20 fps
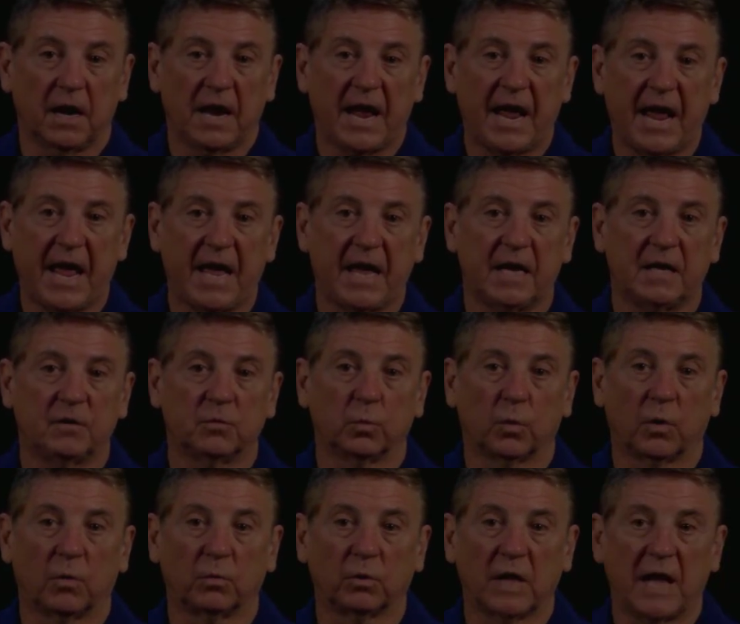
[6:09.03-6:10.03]
and
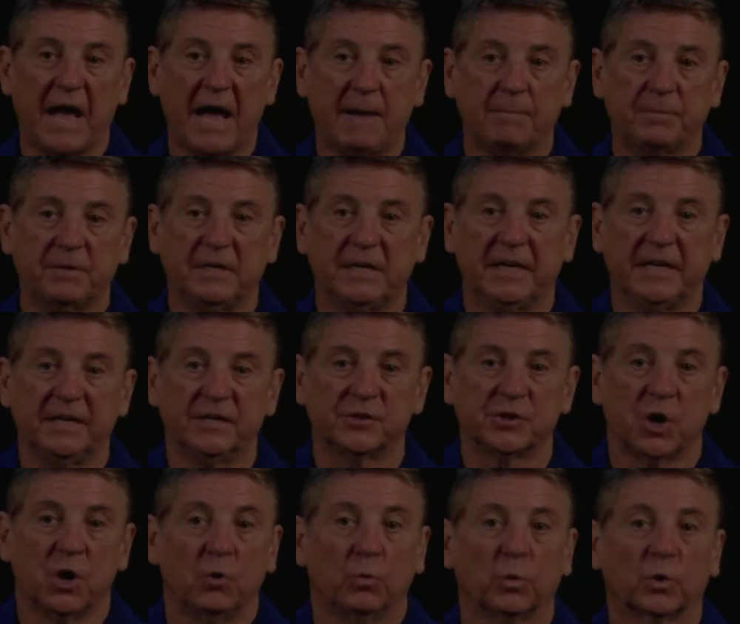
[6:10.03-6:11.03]
what will happen is
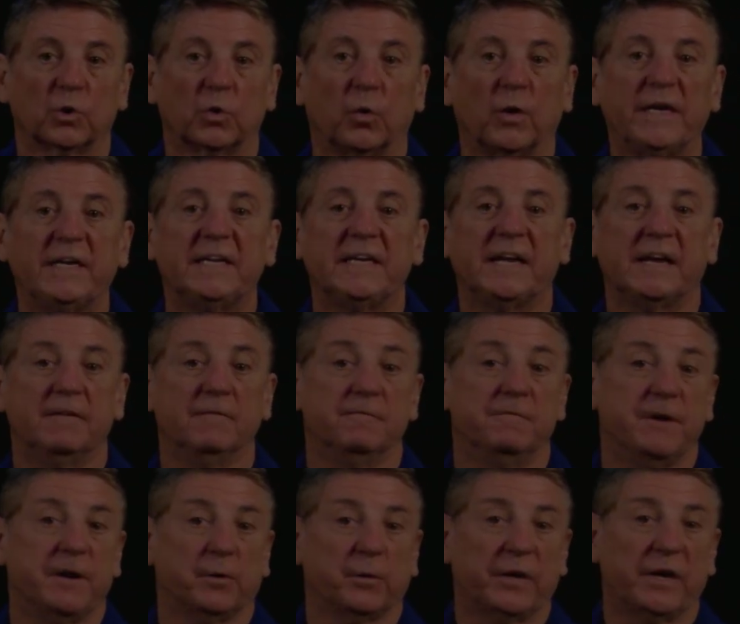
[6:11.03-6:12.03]
we're going to get
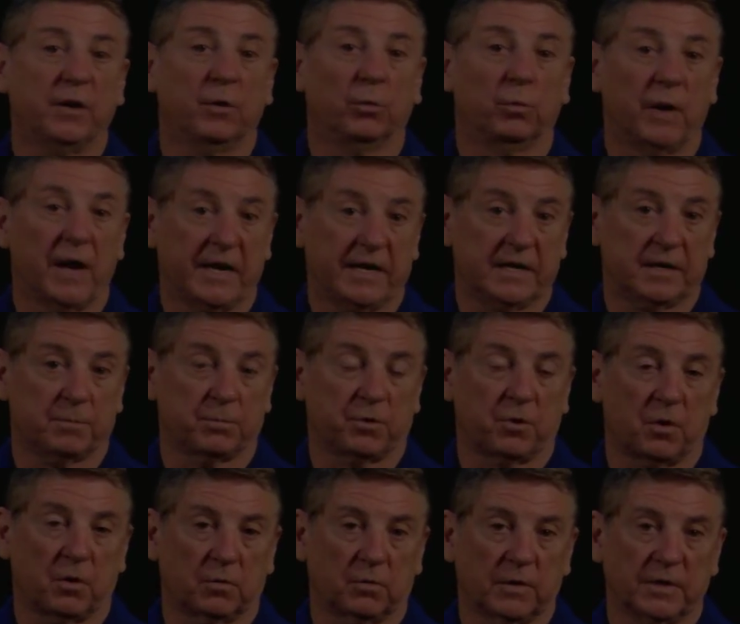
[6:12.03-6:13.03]
very erratic
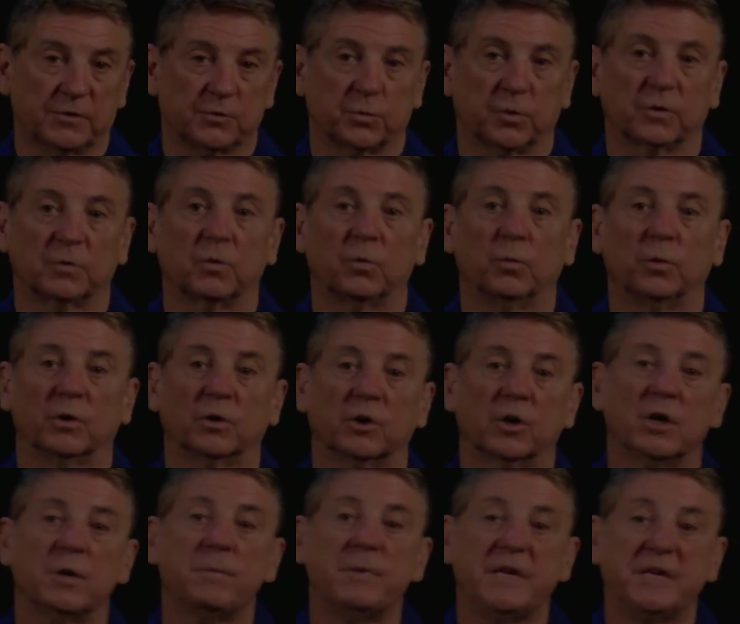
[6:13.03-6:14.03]
progress. We're
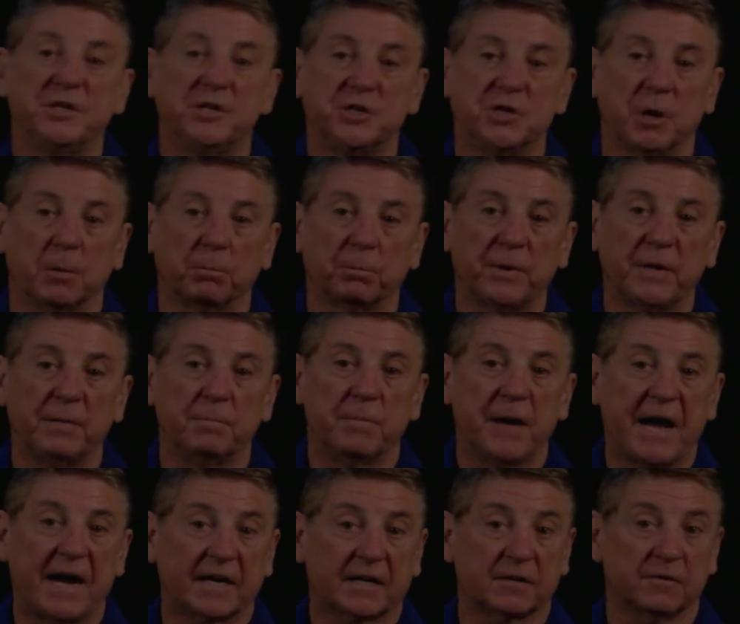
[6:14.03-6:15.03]
going to be jumping
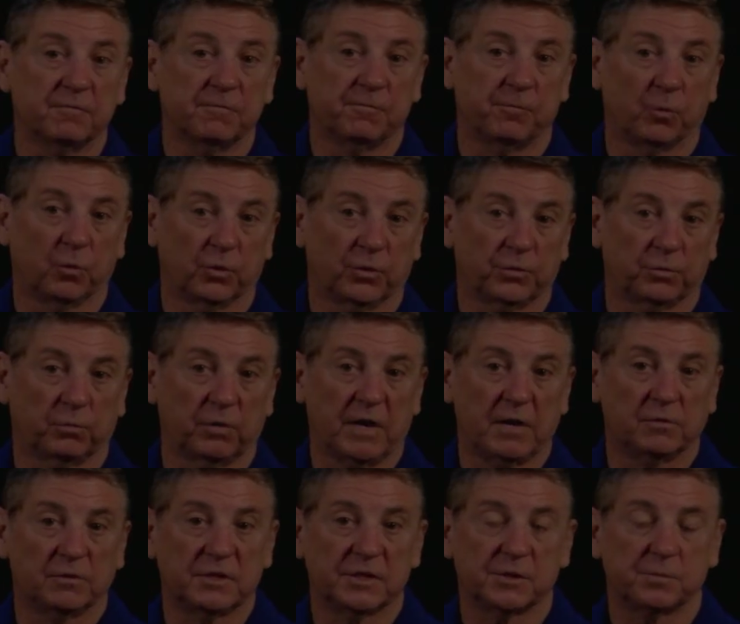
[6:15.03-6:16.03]
back and forth
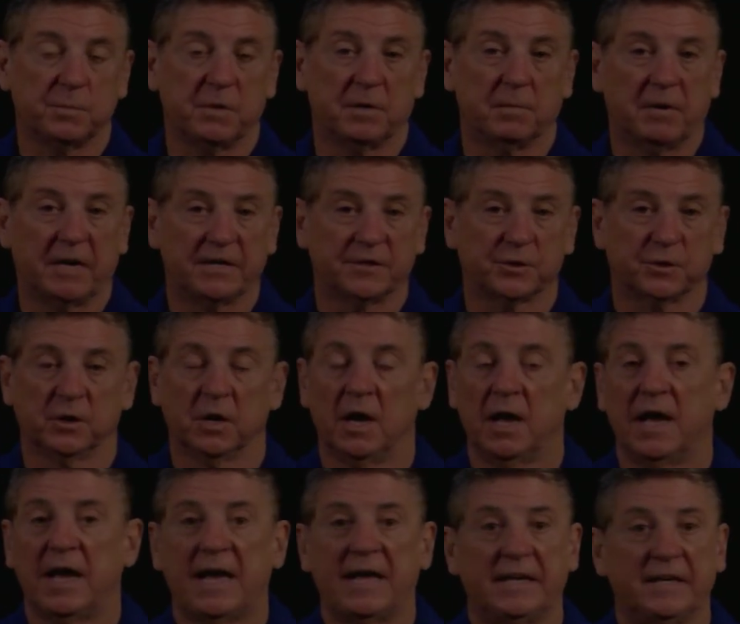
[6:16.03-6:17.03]
around this minimizer,
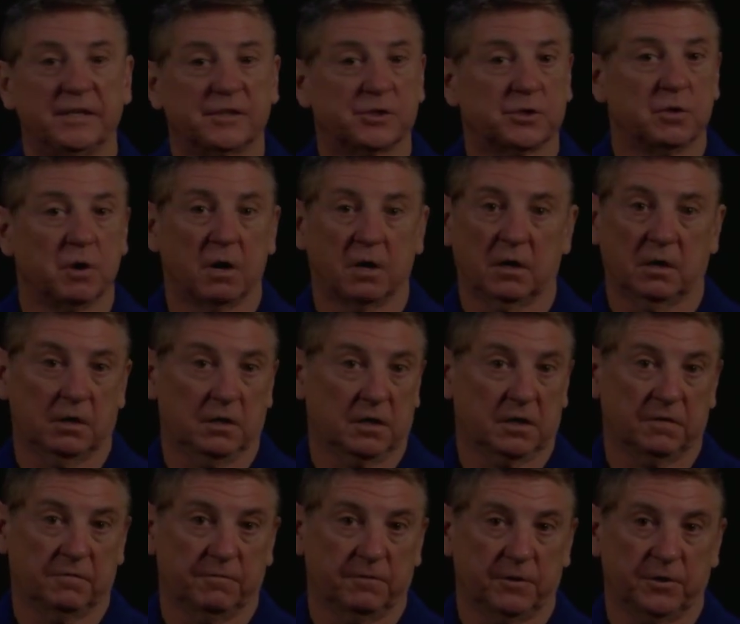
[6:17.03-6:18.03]
and it's not going to
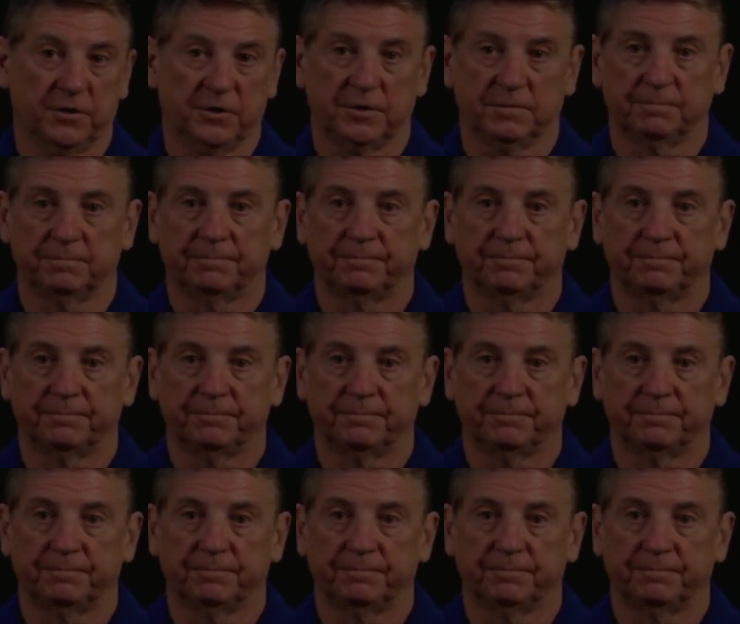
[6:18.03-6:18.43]
converge.